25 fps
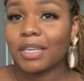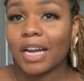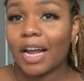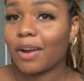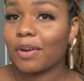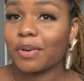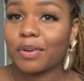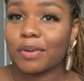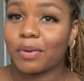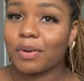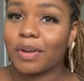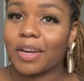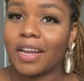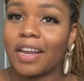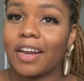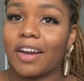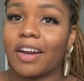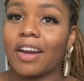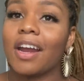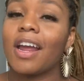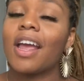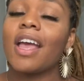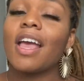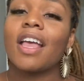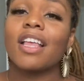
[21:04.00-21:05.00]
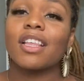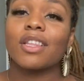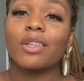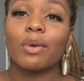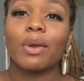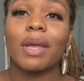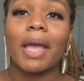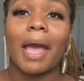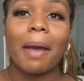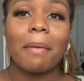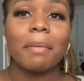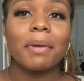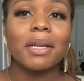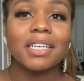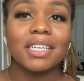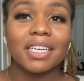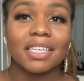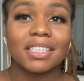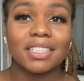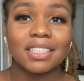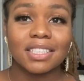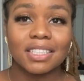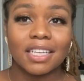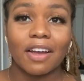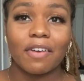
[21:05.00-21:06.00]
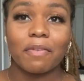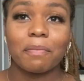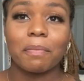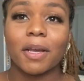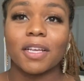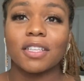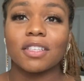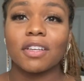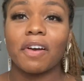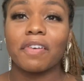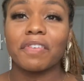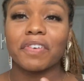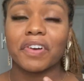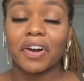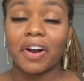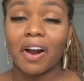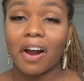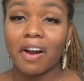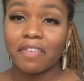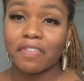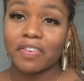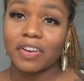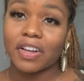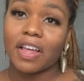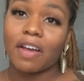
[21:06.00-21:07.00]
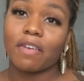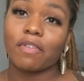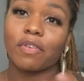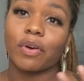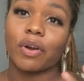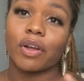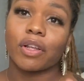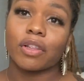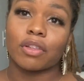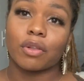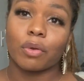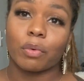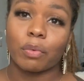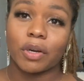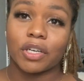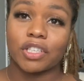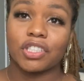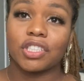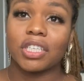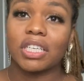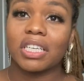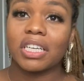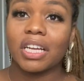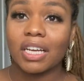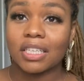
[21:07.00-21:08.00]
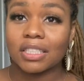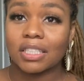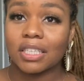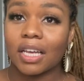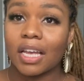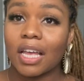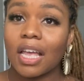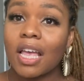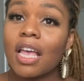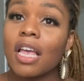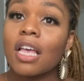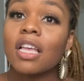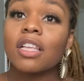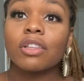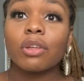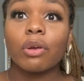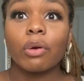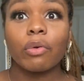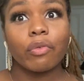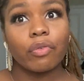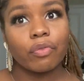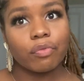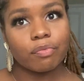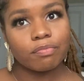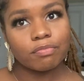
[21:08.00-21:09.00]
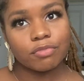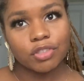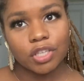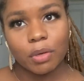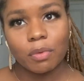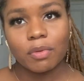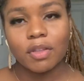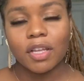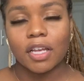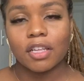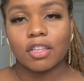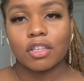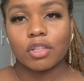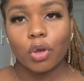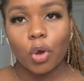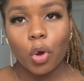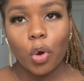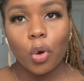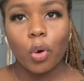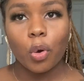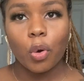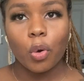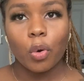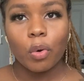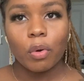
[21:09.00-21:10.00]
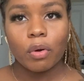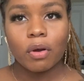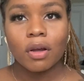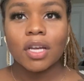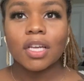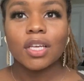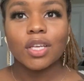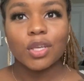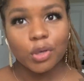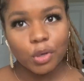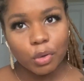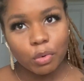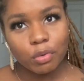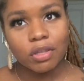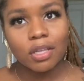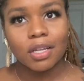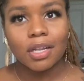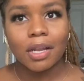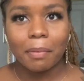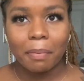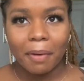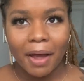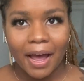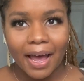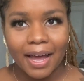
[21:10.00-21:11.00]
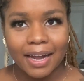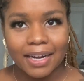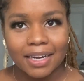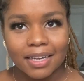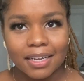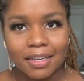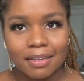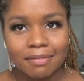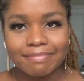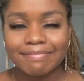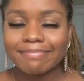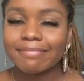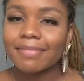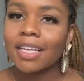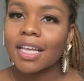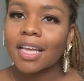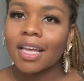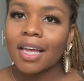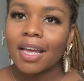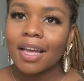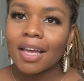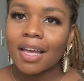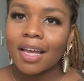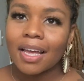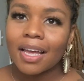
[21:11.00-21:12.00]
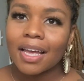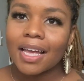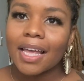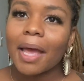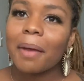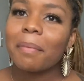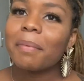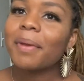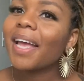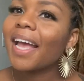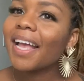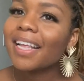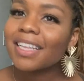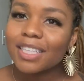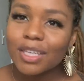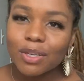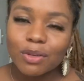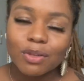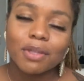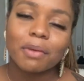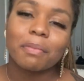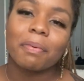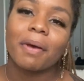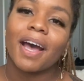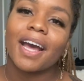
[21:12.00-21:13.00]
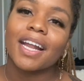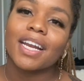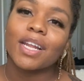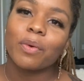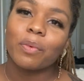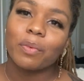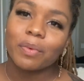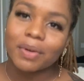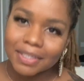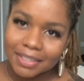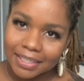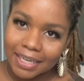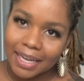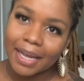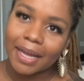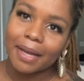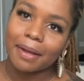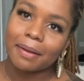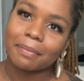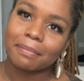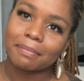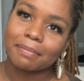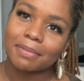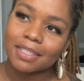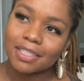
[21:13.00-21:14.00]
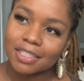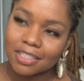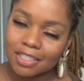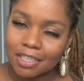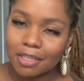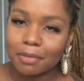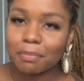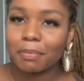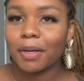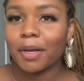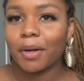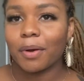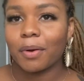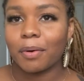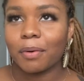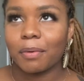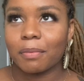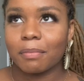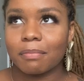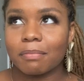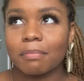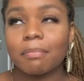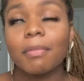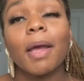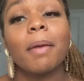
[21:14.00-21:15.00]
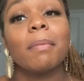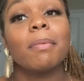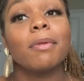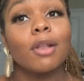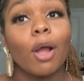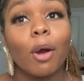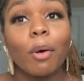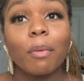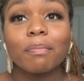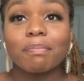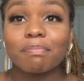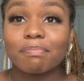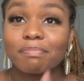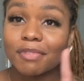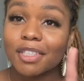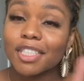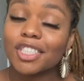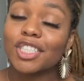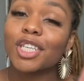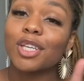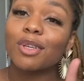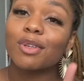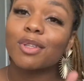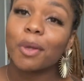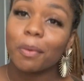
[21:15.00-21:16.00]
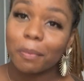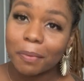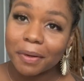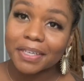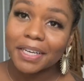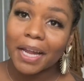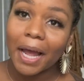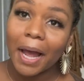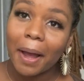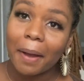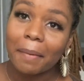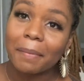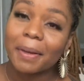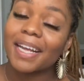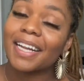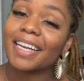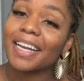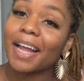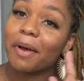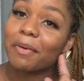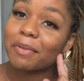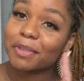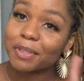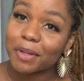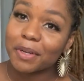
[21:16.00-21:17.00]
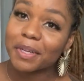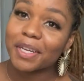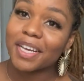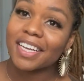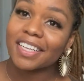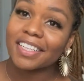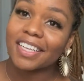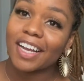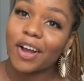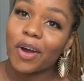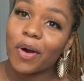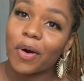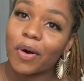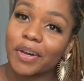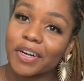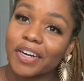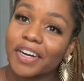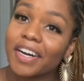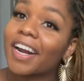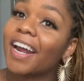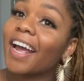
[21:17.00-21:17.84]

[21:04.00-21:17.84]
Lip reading: not gonna do it here. So Gabby does stuff based off her comfort level as to where she does it. So if she was at school using the potty, Gabby hasn't used a potty one time since she's been home. Maybe, nope, she used it one time, and that was only because I caught her.